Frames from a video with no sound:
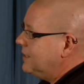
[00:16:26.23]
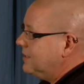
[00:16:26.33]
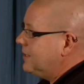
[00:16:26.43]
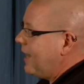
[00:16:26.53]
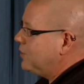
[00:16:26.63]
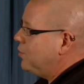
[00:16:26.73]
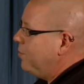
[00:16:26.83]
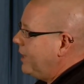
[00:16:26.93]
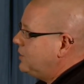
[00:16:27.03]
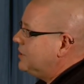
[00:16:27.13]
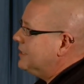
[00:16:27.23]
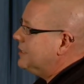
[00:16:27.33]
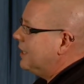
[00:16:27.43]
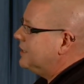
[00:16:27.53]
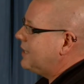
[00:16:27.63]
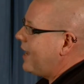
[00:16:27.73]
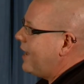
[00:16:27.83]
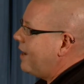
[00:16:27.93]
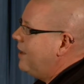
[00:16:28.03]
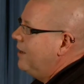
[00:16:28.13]
This is an actual patient
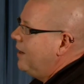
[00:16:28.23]
scan,